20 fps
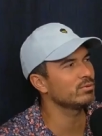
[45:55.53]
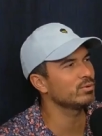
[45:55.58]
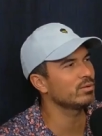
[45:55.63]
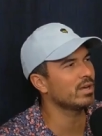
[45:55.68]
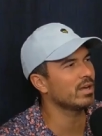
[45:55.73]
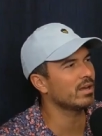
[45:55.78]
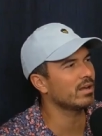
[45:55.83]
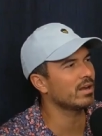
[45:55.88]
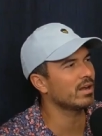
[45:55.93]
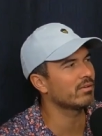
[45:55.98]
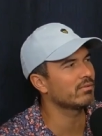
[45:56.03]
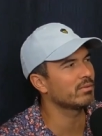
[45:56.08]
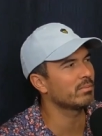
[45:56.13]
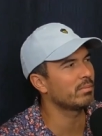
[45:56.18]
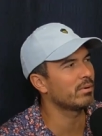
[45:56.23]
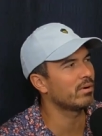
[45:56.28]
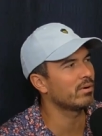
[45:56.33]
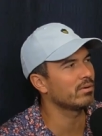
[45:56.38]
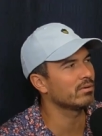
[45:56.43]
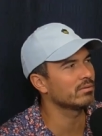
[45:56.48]
can't have the
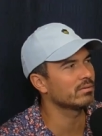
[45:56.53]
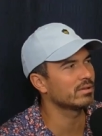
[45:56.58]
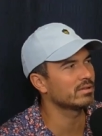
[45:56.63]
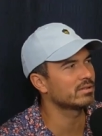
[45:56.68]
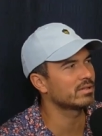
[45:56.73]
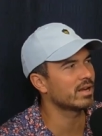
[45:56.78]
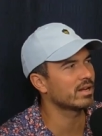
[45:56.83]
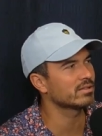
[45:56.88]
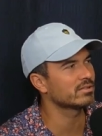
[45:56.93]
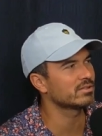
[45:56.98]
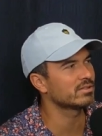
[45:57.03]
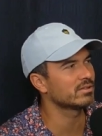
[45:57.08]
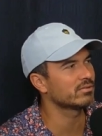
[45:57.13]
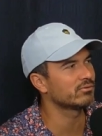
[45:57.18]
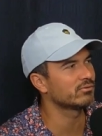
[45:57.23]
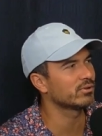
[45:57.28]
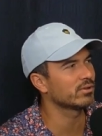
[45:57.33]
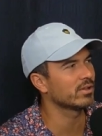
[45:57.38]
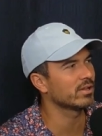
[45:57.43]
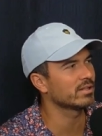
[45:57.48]
ball attached to your
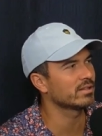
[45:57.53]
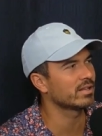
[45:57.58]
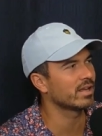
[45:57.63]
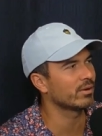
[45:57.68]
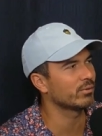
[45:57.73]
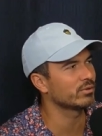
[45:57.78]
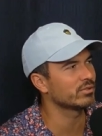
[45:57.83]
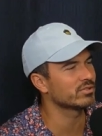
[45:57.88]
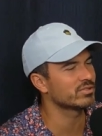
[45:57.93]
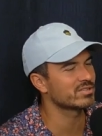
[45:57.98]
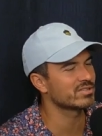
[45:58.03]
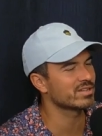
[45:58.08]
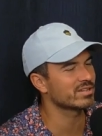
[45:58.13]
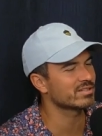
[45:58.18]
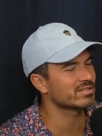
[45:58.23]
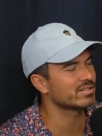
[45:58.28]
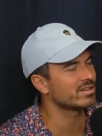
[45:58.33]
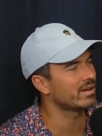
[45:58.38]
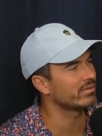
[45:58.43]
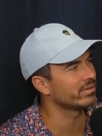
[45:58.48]
foot like that when you're
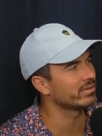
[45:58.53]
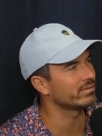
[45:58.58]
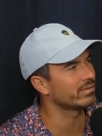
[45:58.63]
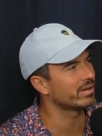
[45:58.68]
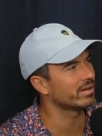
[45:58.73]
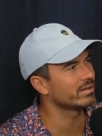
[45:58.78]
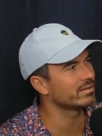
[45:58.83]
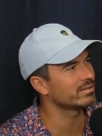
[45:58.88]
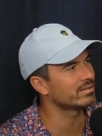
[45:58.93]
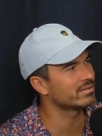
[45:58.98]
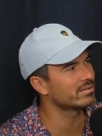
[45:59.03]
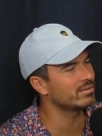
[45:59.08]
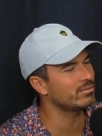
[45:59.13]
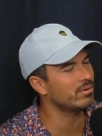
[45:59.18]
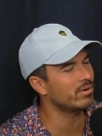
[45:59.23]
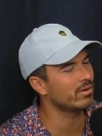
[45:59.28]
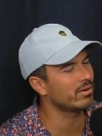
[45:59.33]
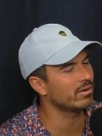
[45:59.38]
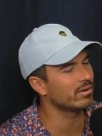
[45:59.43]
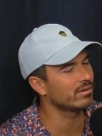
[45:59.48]
six seven, right? It's too
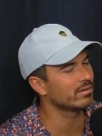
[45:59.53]
hard.